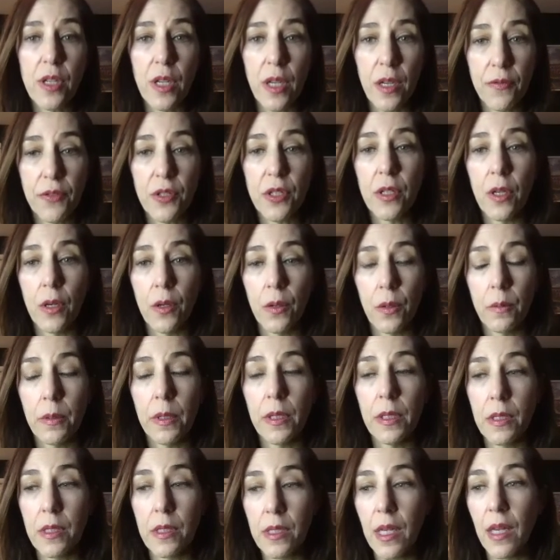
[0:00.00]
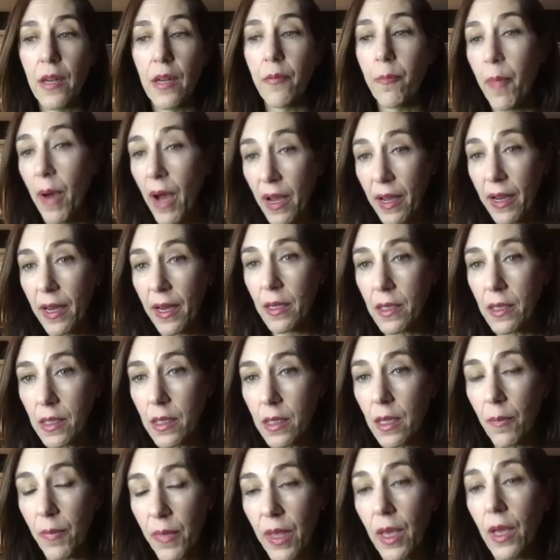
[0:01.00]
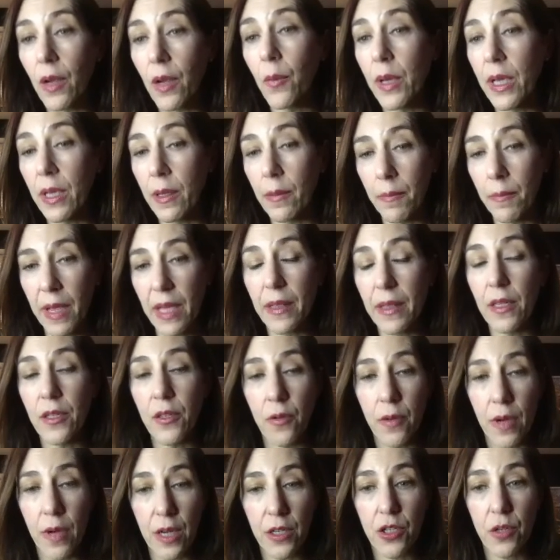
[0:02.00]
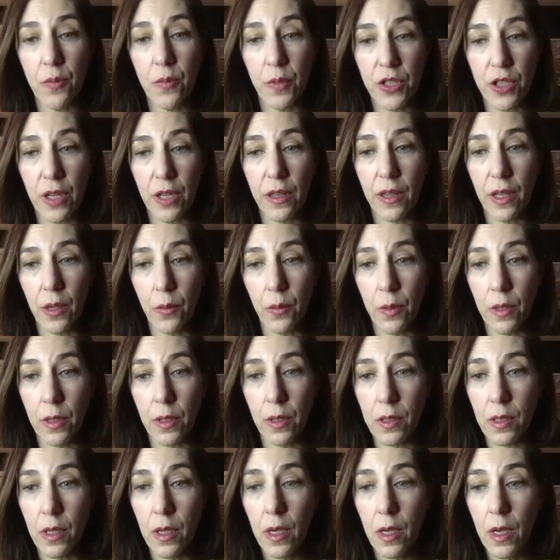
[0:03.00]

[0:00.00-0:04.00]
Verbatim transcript: yeah. gift. So instead of buying right. something, we made the donation, which I think was